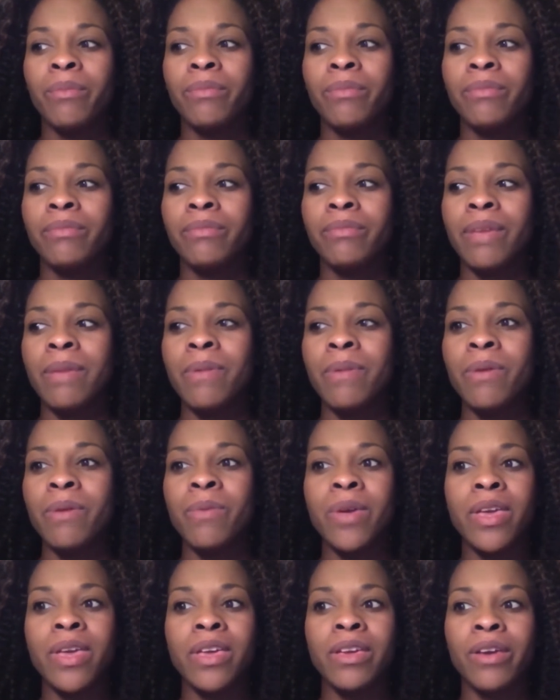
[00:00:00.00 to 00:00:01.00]
Maybe
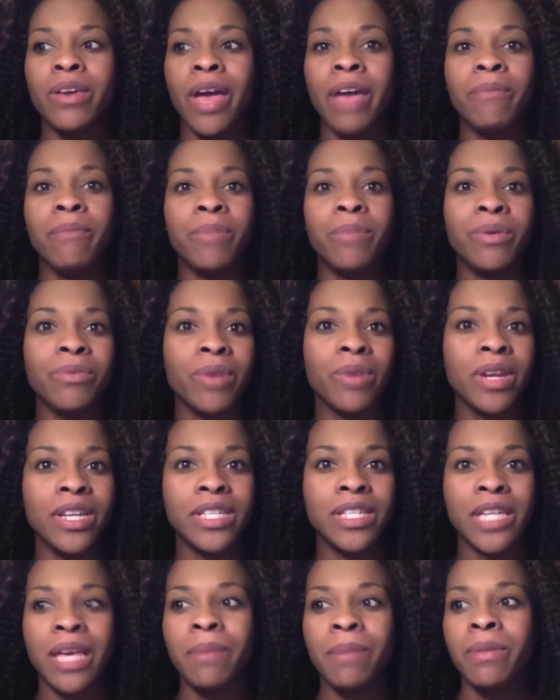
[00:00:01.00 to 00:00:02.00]
we hadn't been
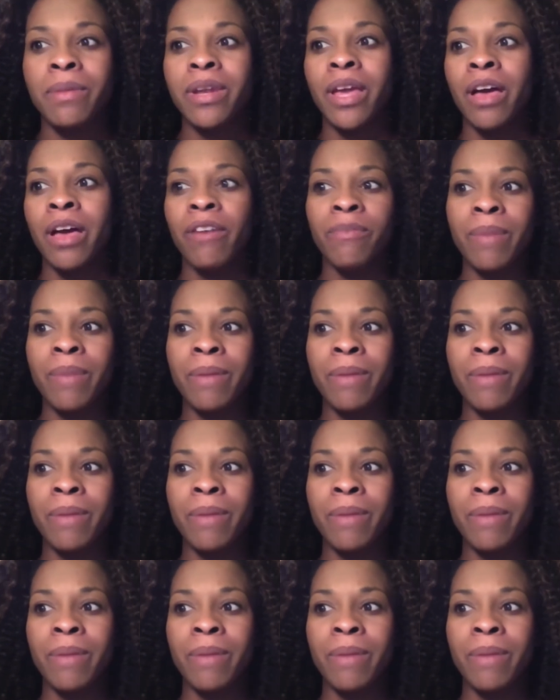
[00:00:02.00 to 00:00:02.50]
reading to him enough.